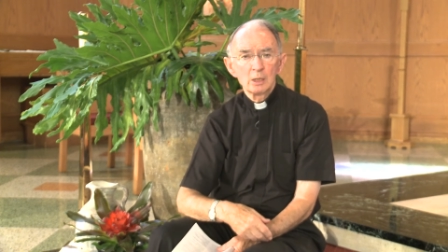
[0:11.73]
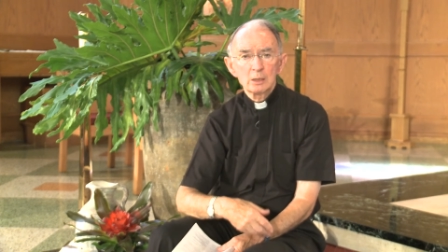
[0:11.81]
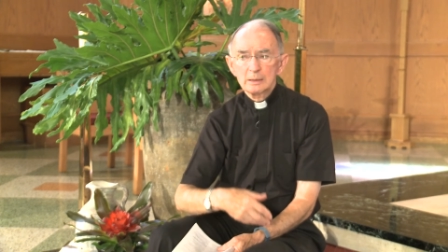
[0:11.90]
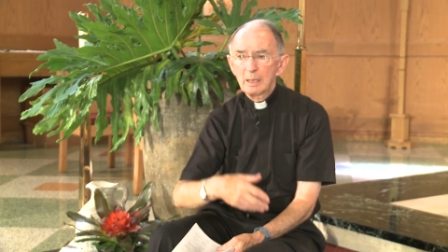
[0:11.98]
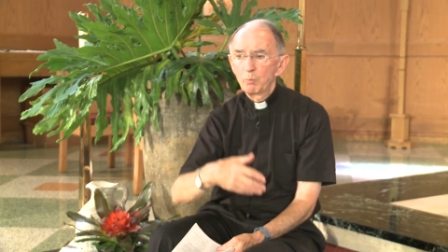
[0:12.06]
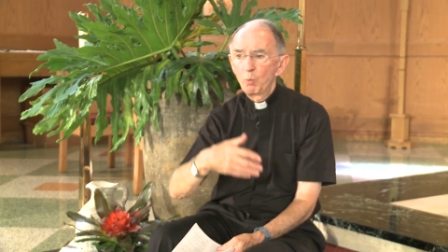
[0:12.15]

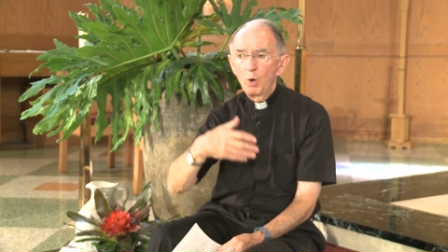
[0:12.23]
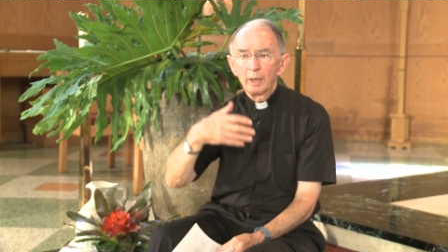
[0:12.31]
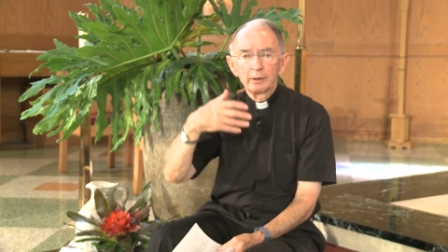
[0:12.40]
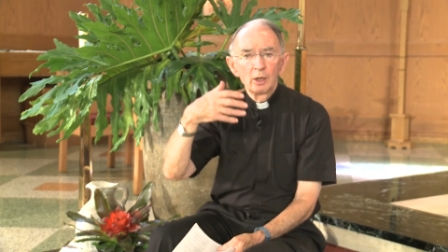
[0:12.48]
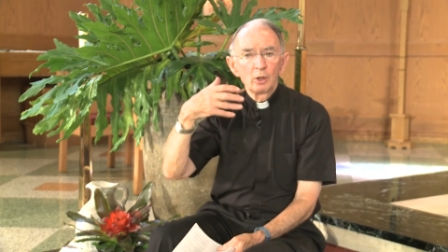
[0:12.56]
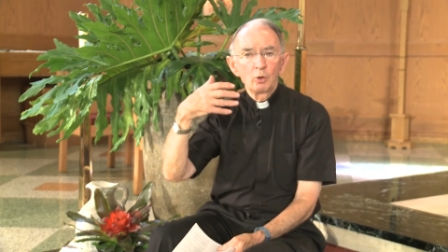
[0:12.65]

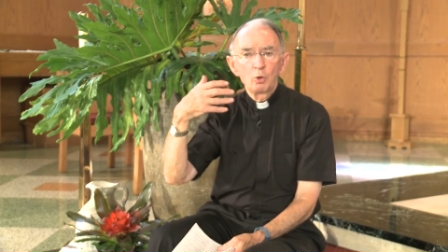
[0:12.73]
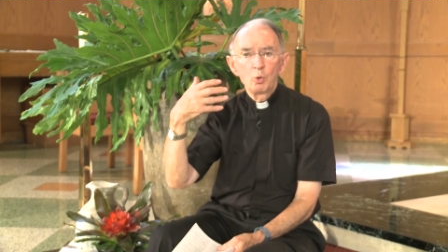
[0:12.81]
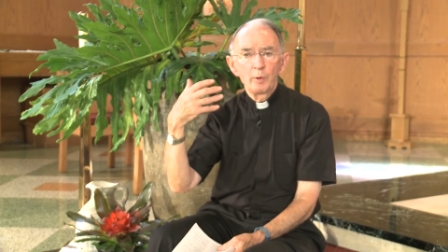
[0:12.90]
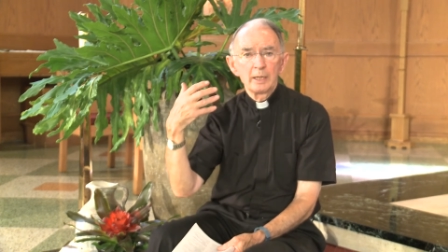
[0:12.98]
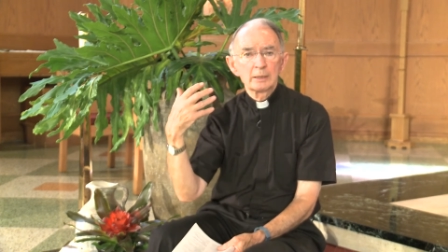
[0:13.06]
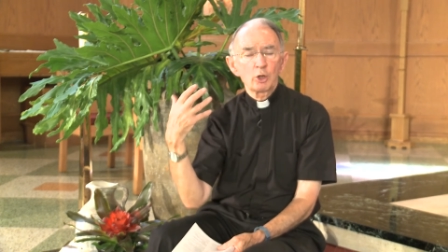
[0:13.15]
someone
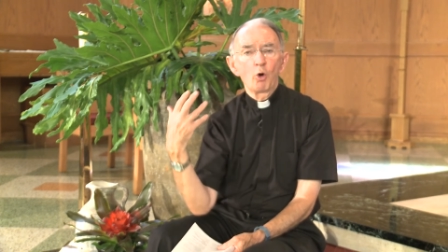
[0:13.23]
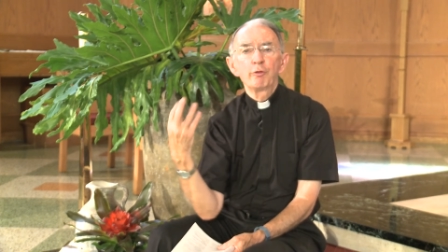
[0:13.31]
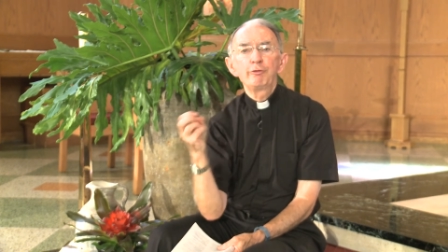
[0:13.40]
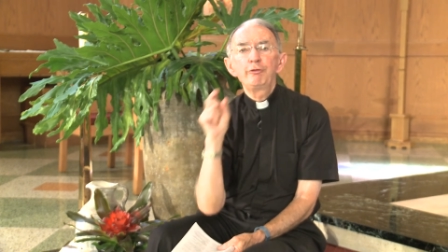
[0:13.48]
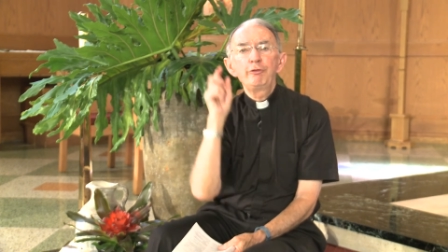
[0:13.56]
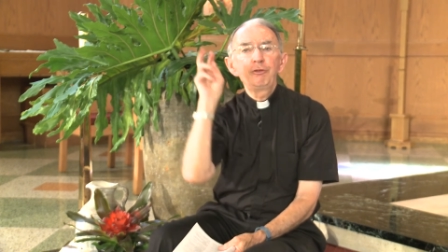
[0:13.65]
who is
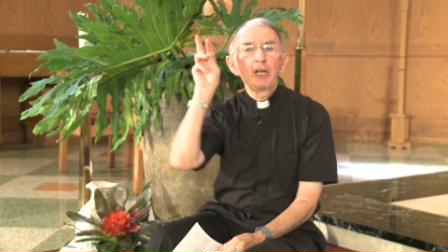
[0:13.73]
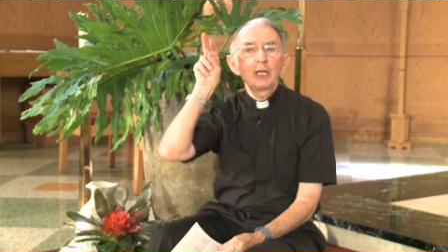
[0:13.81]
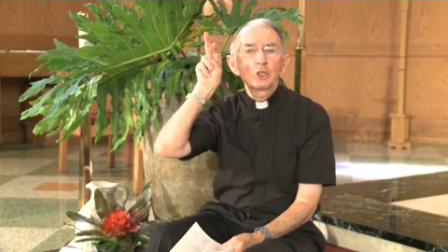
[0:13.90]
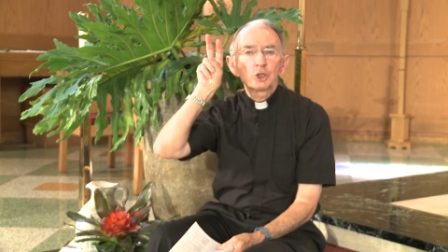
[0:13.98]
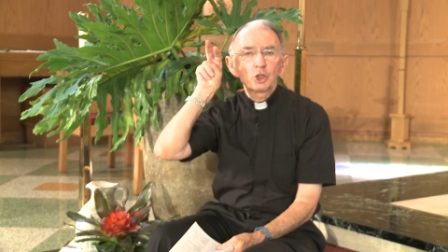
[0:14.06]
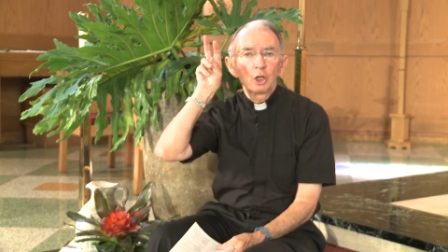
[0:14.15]

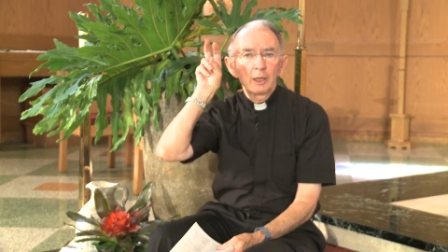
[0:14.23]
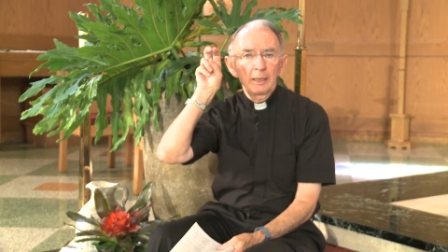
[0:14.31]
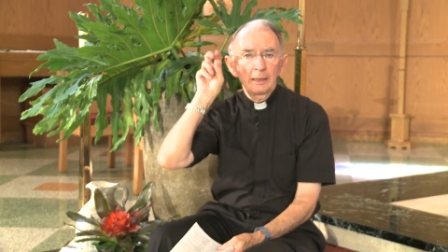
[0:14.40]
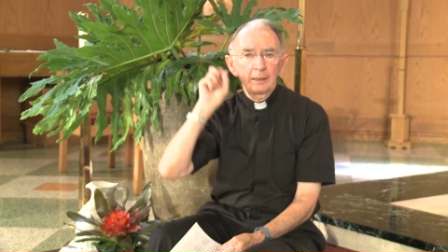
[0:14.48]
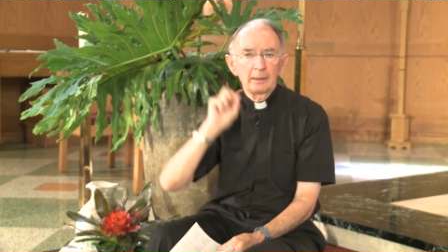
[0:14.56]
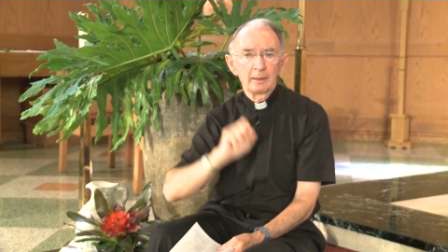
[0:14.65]

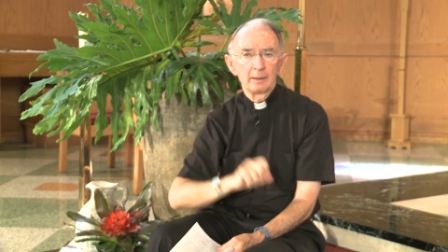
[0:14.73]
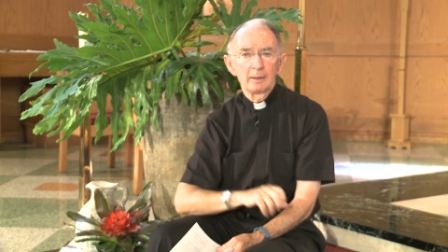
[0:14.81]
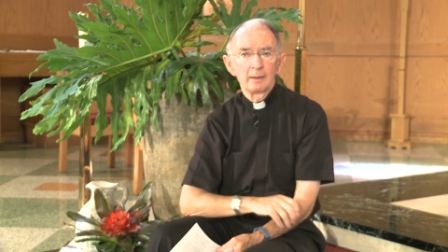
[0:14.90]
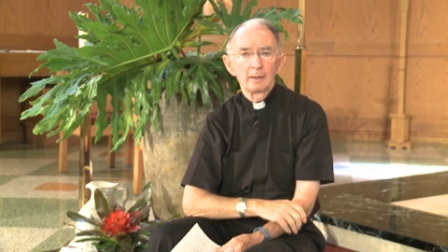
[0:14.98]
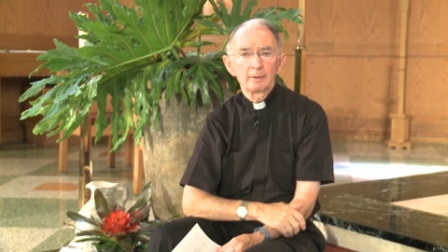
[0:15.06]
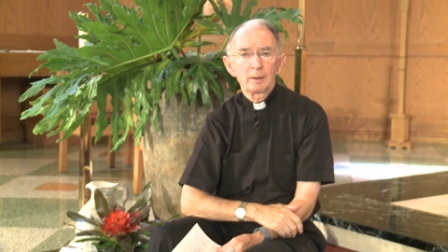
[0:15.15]
officially
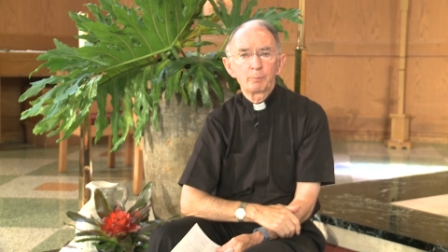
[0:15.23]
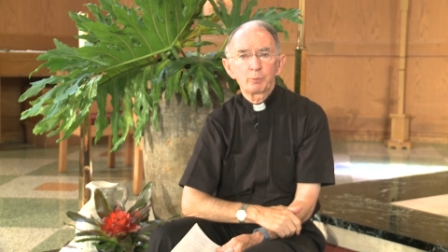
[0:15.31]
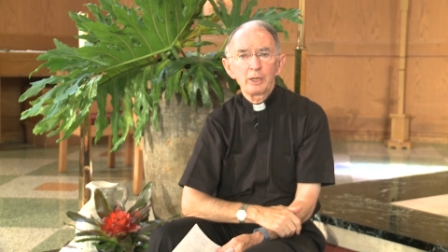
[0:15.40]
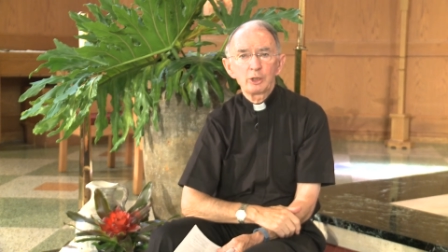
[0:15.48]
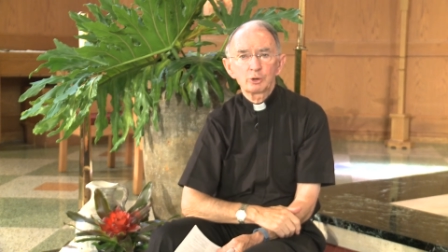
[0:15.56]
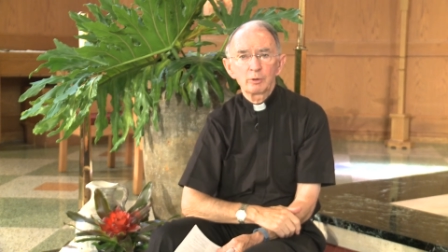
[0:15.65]
the
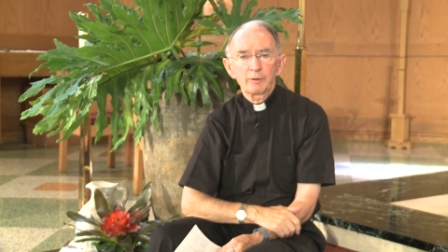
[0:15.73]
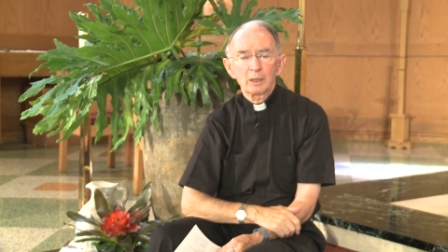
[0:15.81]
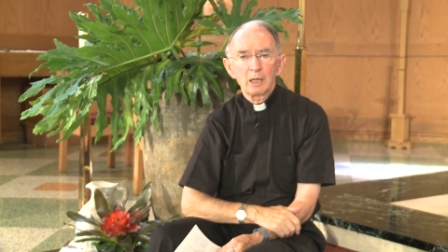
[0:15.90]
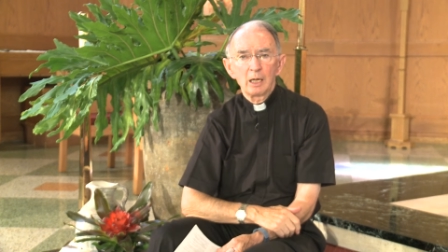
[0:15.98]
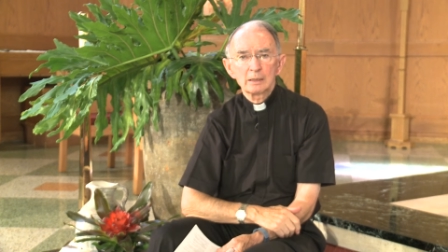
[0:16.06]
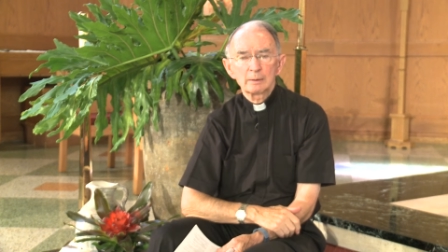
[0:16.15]
preacher of the
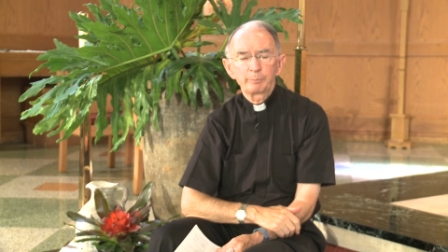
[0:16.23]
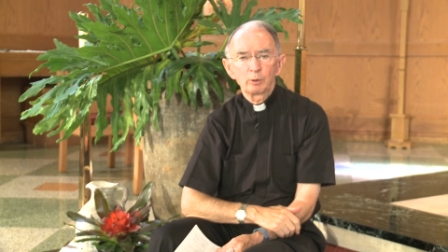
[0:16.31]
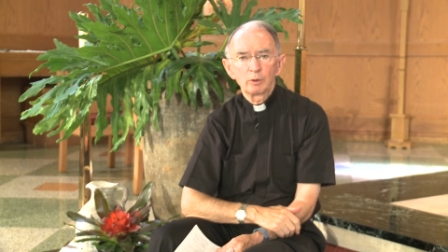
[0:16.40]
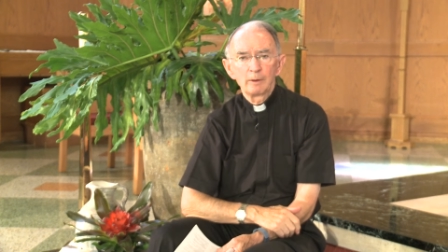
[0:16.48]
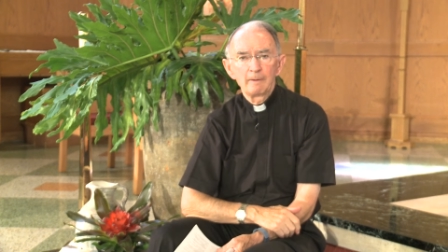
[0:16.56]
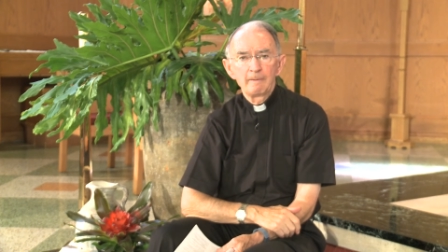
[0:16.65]
gospel?